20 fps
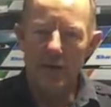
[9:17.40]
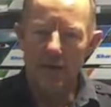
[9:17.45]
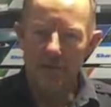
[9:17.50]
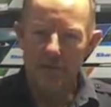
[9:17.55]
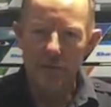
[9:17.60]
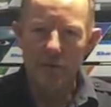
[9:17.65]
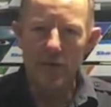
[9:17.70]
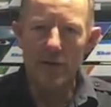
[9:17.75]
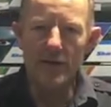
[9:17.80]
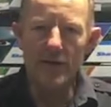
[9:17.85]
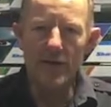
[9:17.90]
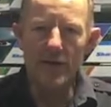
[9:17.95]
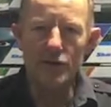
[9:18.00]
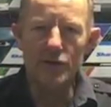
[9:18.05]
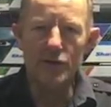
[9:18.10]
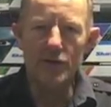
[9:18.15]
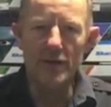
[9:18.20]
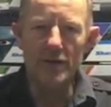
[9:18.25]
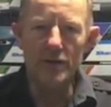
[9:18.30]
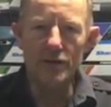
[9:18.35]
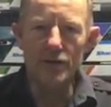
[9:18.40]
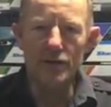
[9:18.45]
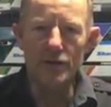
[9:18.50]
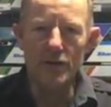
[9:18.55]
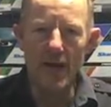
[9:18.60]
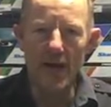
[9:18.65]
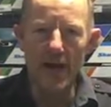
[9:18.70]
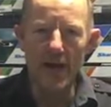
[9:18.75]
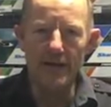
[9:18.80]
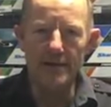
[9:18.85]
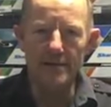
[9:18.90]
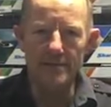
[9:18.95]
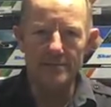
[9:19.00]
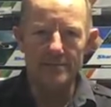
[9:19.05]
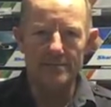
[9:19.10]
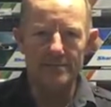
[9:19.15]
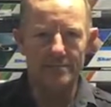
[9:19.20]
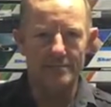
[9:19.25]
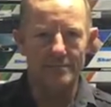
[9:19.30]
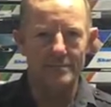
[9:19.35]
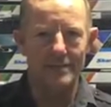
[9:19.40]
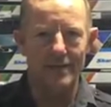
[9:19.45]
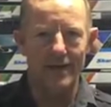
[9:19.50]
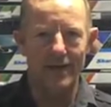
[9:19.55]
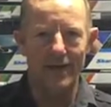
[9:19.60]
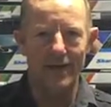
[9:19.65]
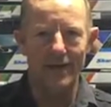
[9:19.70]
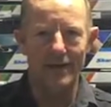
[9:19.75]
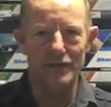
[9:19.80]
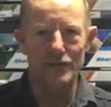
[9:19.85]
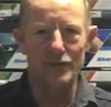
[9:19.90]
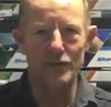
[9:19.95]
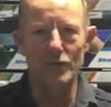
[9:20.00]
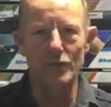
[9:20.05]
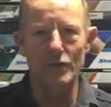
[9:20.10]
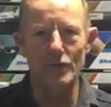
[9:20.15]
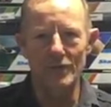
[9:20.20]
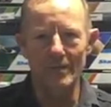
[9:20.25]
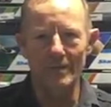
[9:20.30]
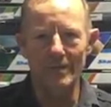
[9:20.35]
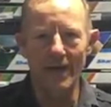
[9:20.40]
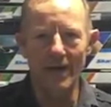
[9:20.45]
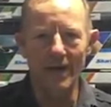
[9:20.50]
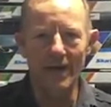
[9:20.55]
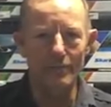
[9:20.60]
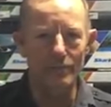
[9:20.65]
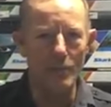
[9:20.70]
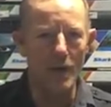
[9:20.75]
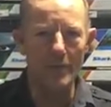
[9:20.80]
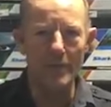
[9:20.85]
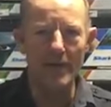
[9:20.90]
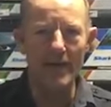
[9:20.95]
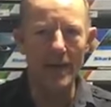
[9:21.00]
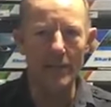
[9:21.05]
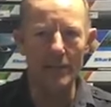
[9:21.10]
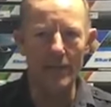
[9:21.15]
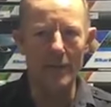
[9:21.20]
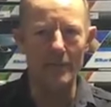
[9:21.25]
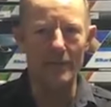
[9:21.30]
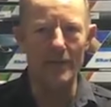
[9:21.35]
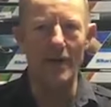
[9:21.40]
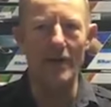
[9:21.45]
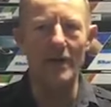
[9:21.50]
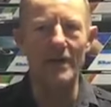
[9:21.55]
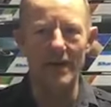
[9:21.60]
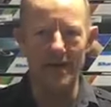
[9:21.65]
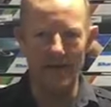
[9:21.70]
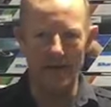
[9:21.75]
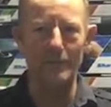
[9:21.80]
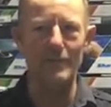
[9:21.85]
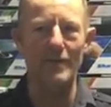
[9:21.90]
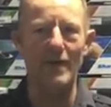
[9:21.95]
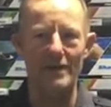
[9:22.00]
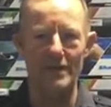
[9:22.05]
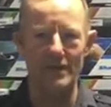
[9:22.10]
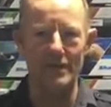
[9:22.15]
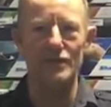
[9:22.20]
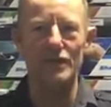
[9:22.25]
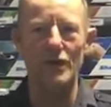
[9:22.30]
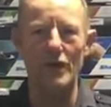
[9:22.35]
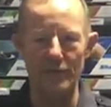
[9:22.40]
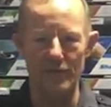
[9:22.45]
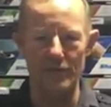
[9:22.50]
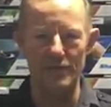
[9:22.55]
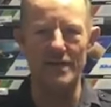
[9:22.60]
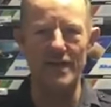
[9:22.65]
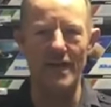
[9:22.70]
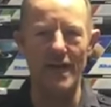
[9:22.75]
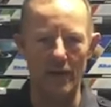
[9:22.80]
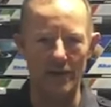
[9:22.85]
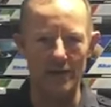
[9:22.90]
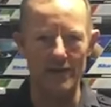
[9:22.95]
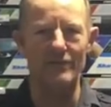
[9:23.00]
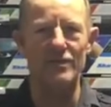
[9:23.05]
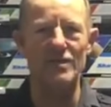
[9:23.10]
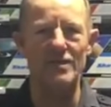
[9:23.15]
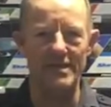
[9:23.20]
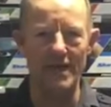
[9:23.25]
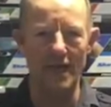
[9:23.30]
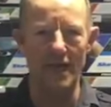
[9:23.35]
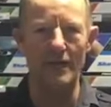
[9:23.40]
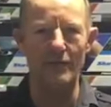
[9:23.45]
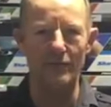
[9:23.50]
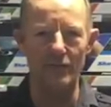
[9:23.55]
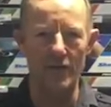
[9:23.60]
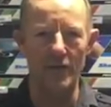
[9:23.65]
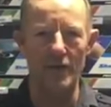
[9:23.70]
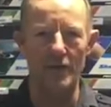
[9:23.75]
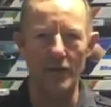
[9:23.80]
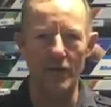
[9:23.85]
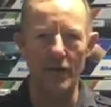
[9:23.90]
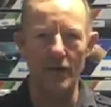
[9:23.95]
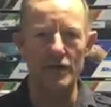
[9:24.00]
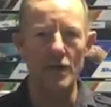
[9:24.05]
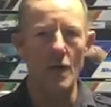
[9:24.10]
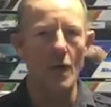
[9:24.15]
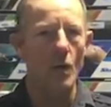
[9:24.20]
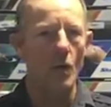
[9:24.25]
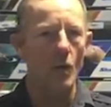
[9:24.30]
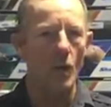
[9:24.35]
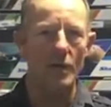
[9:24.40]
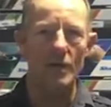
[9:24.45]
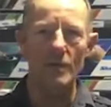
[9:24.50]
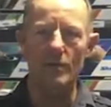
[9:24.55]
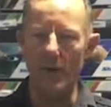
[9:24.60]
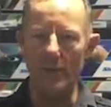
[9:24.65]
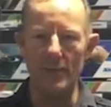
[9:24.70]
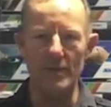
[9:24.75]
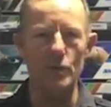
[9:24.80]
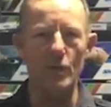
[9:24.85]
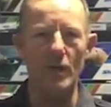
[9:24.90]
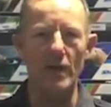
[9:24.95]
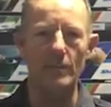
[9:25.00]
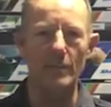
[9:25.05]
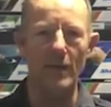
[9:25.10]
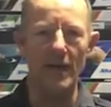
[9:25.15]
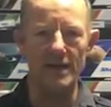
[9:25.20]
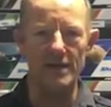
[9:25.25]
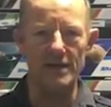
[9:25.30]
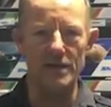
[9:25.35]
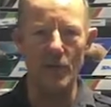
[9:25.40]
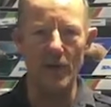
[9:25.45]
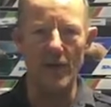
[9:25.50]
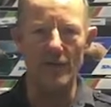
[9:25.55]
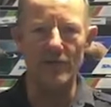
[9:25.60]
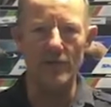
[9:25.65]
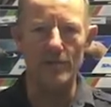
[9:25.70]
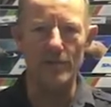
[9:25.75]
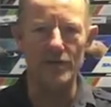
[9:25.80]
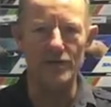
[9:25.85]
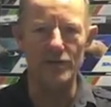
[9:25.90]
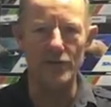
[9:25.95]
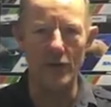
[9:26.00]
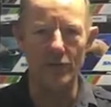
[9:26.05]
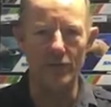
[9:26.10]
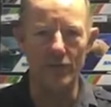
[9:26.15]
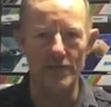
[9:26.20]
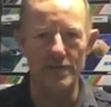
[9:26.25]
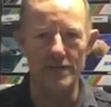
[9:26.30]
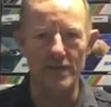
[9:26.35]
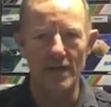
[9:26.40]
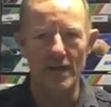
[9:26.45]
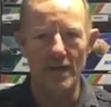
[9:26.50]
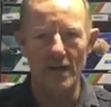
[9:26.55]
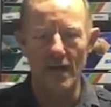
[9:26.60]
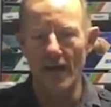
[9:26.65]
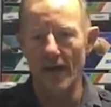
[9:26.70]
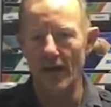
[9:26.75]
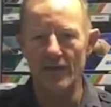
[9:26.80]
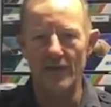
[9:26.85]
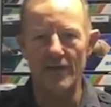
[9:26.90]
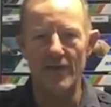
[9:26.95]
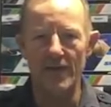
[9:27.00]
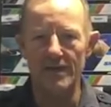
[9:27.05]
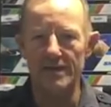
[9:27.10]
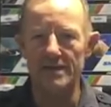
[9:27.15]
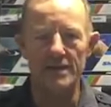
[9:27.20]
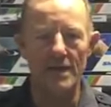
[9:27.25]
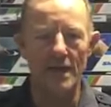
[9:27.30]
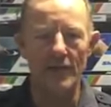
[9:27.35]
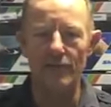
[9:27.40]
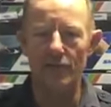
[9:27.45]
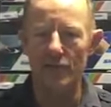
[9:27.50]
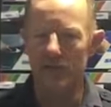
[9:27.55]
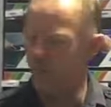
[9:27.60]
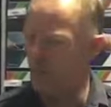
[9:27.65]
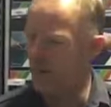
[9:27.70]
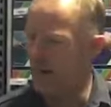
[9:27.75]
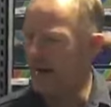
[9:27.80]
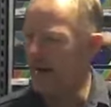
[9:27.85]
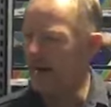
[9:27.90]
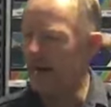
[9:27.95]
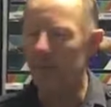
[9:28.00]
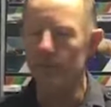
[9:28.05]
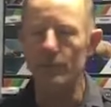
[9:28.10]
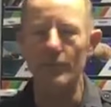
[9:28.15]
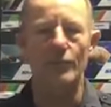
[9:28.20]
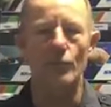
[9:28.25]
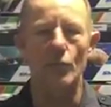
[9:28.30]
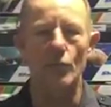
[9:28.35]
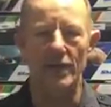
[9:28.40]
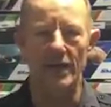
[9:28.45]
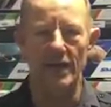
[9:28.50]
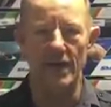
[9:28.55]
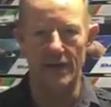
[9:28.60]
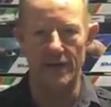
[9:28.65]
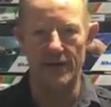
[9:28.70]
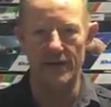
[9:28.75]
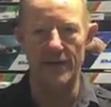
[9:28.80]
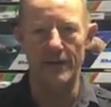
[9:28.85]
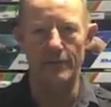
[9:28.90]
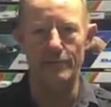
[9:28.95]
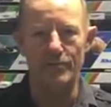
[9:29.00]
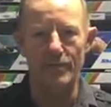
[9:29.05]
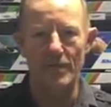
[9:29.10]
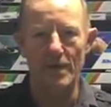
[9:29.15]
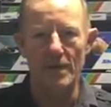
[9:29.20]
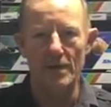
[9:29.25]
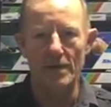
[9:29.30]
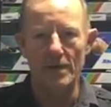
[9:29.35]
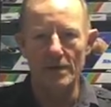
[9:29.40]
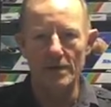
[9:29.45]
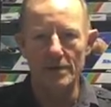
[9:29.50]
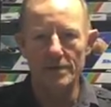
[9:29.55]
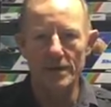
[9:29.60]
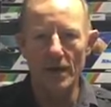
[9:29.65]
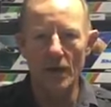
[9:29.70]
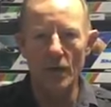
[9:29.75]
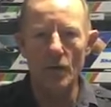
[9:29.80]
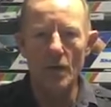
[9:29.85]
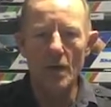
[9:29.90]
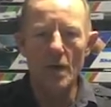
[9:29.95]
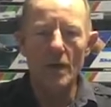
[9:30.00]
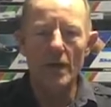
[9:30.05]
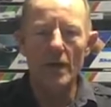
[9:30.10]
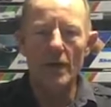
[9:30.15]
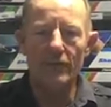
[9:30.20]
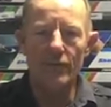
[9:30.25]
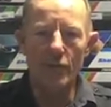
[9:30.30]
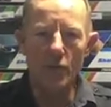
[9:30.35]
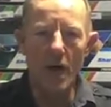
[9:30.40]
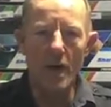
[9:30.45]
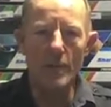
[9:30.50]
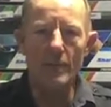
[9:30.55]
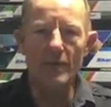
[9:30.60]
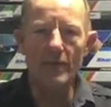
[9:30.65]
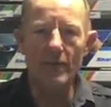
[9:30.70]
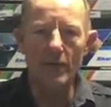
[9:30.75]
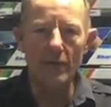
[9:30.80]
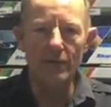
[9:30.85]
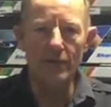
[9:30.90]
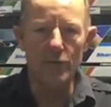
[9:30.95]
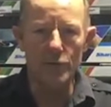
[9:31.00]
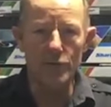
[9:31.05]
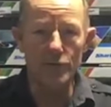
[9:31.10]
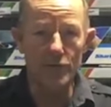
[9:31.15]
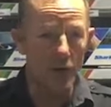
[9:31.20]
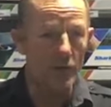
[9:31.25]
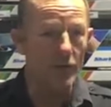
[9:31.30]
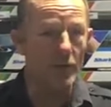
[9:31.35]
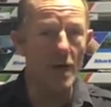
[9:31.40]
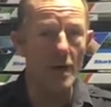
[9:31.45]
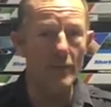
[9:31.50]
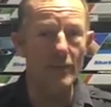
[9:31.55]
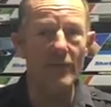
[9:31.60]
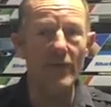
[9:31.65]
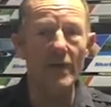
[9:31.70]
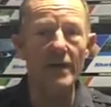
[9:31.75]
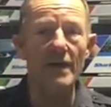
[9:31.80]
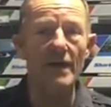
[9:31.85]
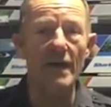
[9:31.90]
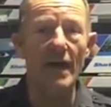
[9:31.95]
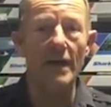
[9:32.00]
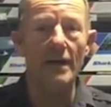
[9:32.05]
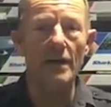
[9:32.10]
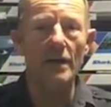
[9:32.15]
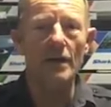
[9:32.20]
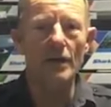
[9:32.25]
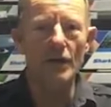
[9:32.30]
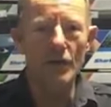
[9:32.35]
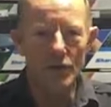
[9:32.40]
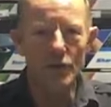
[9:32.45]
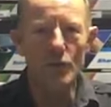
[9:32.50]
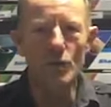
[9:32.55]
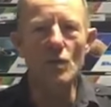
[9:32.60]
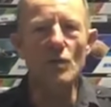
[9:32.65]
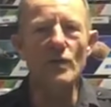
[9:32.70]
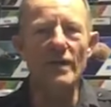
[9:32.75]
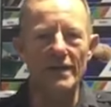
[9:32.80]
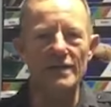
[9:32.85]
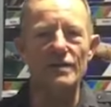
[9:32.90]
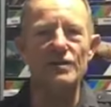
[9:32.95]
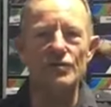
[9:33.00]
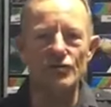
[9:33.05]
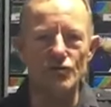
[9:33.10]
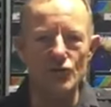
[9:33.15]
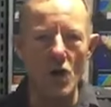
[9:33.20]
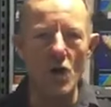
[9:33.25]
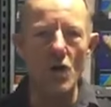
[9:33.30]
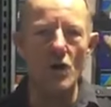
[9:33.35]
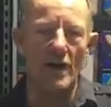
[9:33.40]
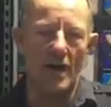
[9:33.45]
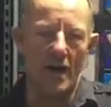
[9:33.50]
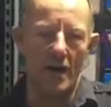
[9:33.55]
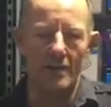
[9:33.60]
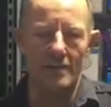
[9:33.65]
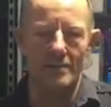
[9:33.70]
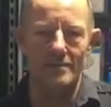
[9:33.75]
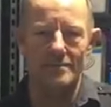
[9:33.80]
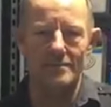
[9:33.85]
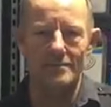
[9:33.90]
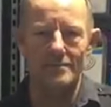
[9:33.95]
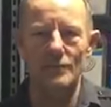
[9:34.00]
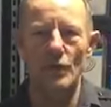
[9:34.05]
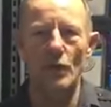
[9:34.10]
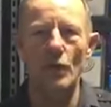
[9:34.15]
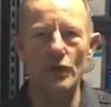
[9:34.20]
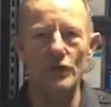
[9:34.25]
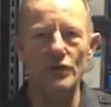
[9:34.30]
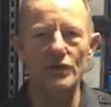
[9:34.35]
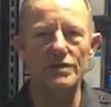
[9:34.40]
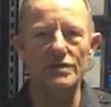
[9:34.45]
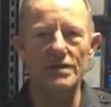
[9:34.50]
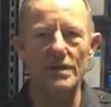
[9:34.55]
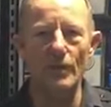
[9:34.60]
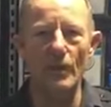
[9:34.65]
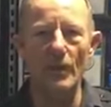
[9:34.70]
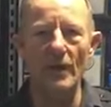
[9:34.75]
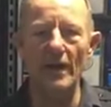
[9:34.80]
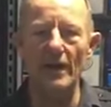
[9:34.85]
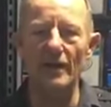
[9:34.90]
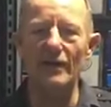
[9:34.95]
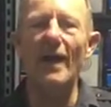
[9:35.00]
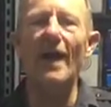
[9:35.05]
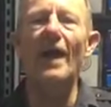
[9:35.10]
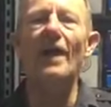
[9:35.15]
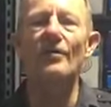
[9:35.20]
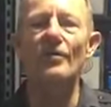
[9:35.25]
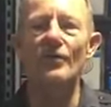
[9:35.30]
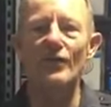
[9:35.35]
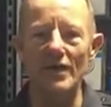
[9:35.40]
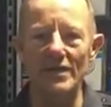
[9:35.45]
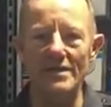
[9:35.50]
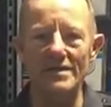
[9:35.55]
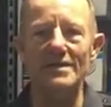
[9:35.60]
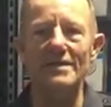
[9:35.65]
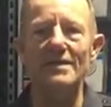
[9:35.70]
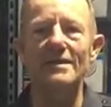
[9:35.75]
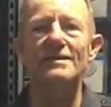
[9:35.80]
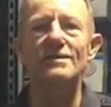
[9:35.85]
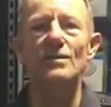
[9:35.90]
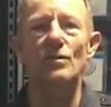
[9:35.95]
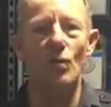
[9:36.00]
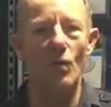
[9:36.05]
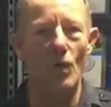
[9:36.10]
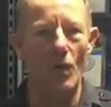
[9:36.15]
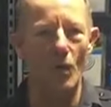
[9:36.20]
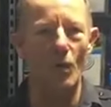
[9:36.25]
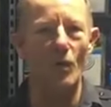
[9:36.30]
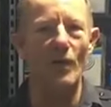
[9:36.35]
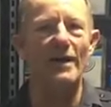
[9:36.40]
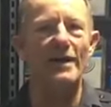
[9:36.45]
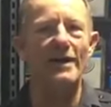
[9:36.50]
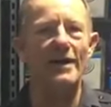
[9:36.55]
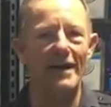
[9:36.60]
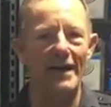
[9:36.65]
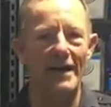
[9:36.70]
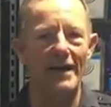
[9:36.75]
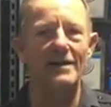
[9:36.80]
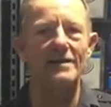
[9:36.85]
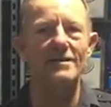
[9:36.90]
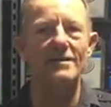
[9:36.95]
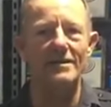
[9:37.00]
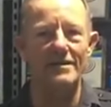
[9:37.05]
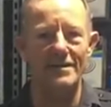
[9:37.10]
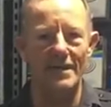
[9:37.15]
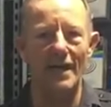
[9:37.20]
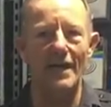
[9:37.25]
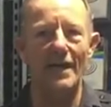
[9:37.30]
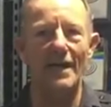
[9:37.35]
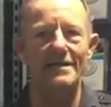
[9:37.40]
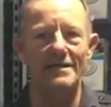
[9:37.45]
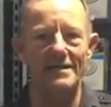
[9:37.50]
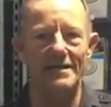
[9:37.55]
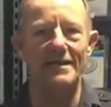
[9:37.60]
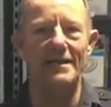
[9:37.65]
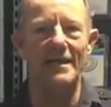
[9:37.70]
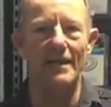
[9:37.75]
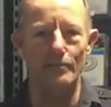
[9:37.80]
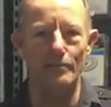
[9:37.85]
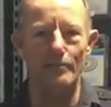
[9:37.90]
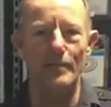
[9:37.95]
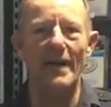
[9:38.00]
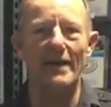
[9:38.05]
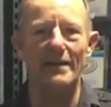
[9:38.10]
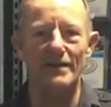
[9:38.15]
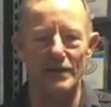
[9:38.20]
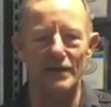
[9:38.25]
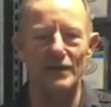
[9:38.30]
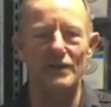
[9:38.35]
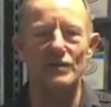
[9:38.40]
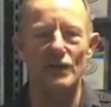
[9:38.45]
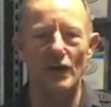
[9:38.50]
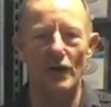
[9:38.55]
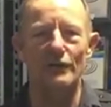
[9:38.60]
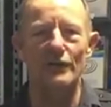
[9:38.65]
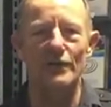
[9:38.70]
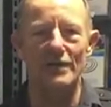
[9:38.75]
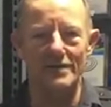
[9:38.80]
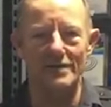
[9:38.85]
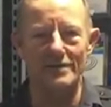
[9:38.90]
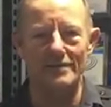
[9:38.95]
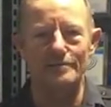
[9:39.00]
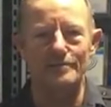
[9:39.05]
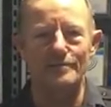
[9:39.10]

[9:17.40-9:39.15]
If you get that trigger too late and you might be coming up going, yeah, I'm going to the surface now, you're just starting to feel the urge, well, you might be 20 meters away from the surface. And that's enough for the blackout before you get there. So if you don't hyperventilate, you will get stronger urges to breathe. And this is what we need to tell us to get back to the surface.